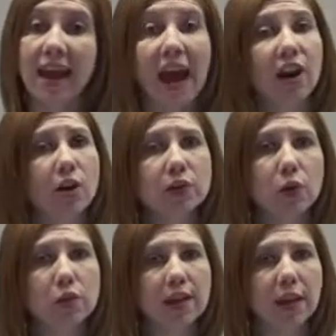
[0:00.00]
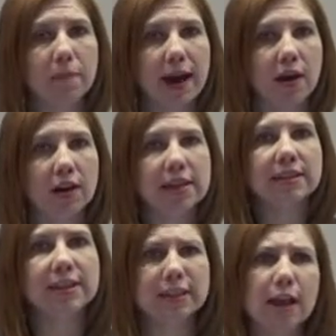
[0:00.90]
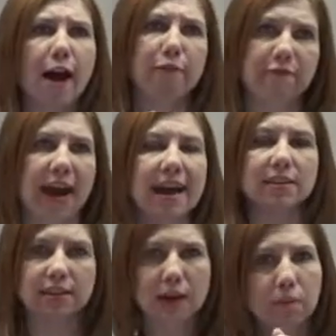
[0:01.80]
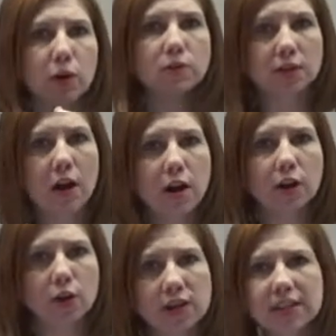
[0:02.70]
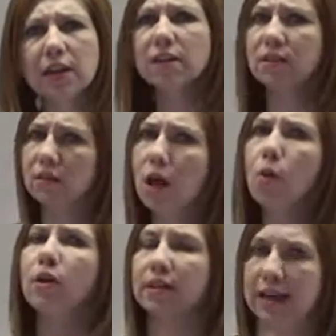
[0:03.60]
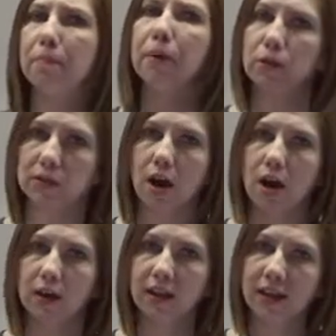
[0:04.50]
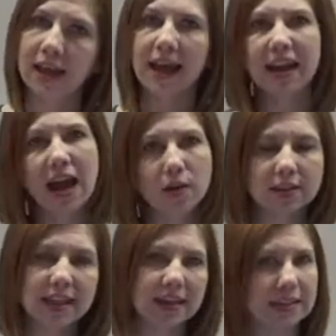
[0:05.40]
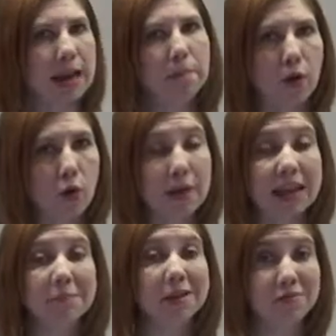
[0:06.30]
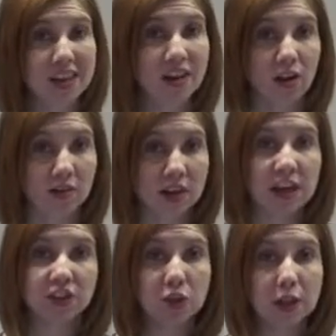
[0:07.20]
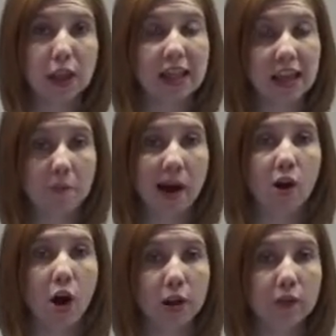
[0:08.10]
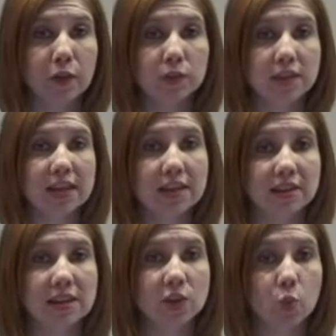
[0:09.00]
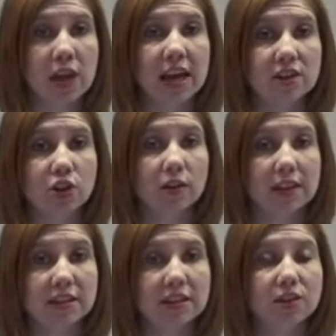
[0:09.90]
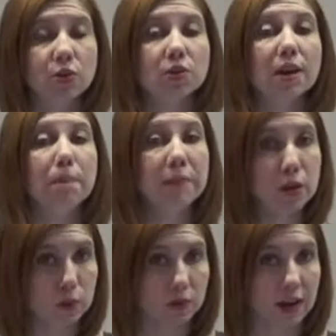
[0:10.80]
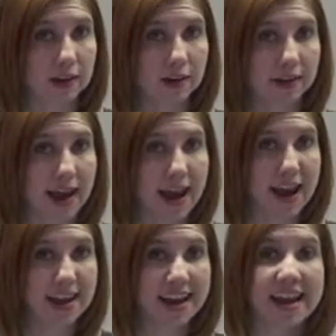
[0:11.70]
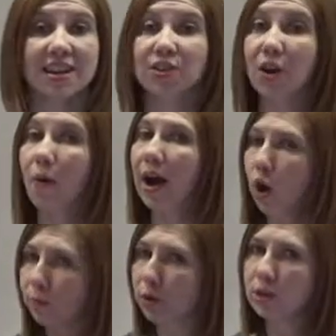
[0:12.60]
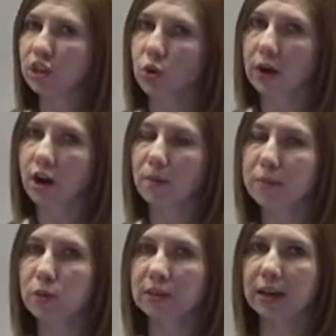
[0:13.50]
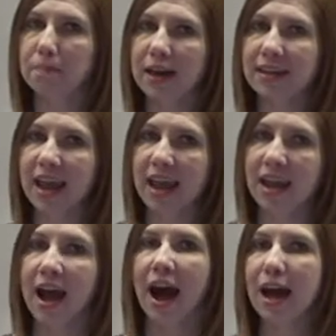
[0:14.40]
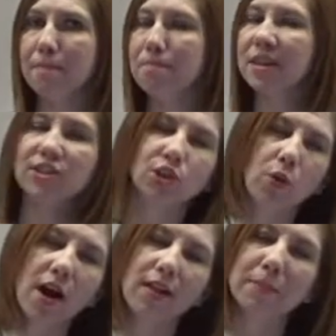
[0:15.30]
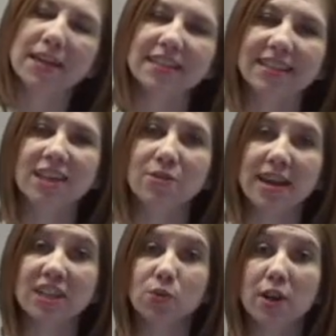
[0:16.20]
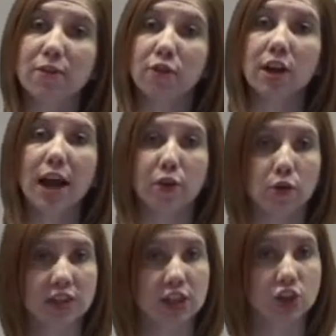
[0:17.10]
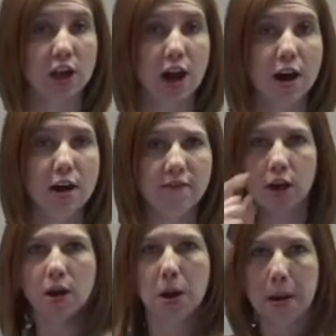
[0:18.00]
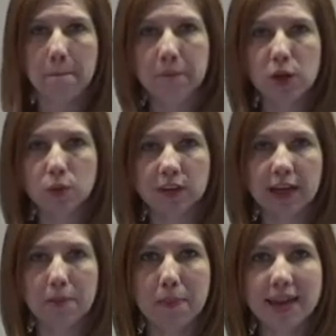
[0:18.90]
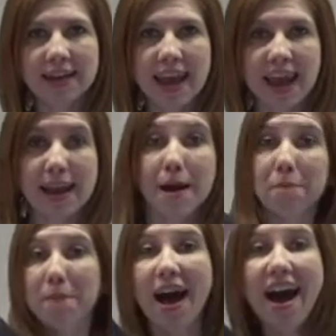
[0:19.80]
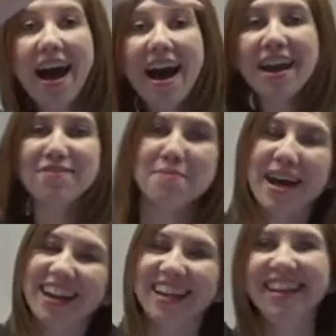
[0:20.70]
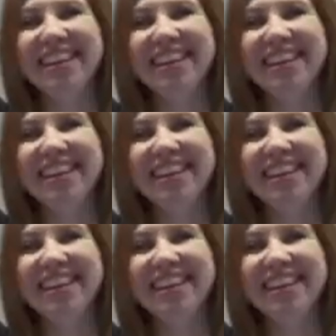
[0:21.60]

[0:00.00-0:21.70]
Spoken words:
And also think about, is this a fast tempo song or is it a slower tempo song? And how does that tempo make me feel? So you can think about all of those things this week as you're listening to some music, okay? So I hope you enjoyed our Music Monday. I miss you all. I'm gonna see you next week for another edition of Music Monday. Bye-bye, everybody.